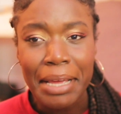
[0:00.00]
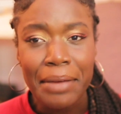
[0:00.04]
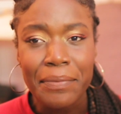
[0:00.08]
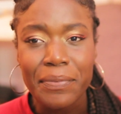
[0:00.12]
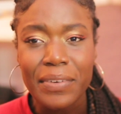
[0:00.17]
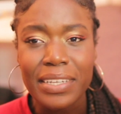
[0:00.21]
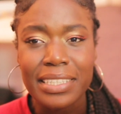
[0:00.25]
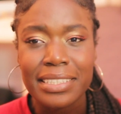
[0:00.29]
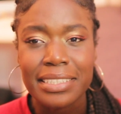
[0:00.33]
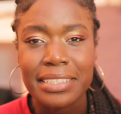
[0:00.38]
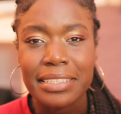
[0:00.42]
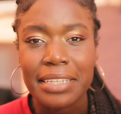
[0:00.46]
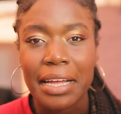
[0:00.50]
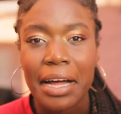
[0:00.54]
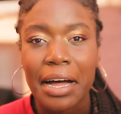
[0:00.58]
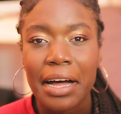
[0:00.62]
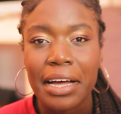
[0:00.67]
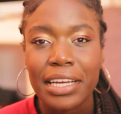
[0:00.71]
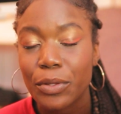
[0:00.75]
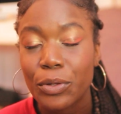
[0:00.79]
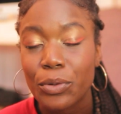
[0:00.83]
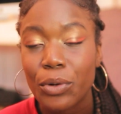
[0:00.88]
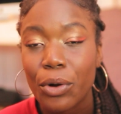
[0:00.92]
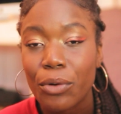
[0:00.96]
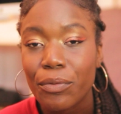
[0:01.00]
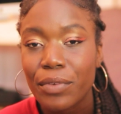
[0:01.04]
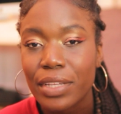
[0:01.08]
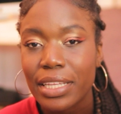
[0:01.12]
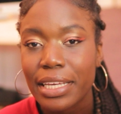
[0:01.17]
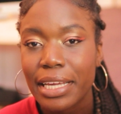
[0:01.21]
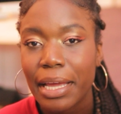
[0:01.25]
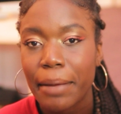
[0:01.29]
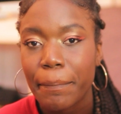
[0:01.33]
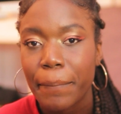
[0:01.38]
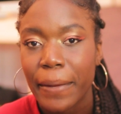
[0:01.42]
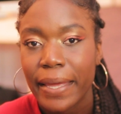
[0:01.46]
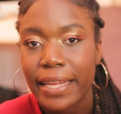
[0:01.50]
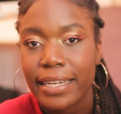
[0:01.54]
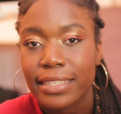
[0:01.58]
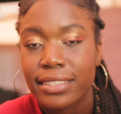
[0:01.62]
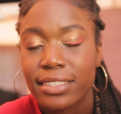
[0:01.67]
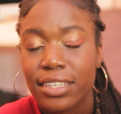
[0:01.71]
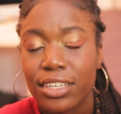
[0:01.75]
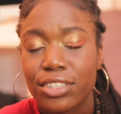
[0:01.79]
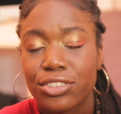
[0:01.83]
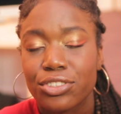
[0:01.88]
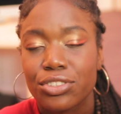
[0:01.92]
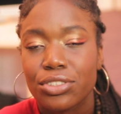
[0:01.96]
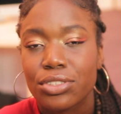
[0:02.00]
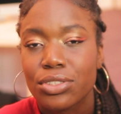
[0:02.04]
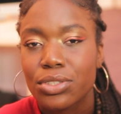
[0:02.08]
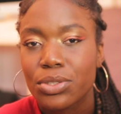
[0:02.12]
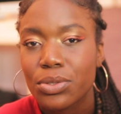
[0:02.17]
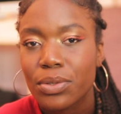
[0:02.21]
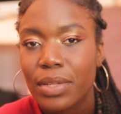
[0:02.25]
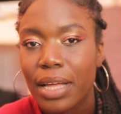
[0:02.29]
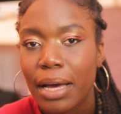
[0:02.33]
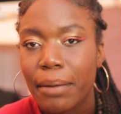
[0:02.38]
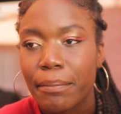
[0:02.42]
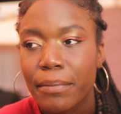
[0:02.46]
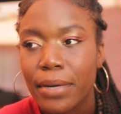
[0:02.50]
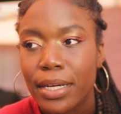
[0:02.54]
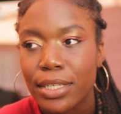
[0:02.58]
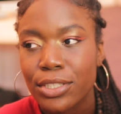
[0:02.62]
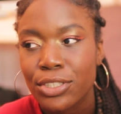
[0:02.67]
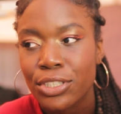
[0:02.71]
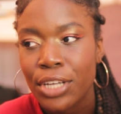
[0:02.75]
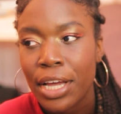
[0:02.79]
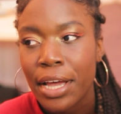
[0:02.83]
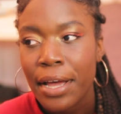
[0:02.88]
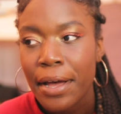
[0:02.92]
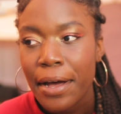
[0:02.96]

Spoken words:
If it's not, you don't really get paid attention to that much,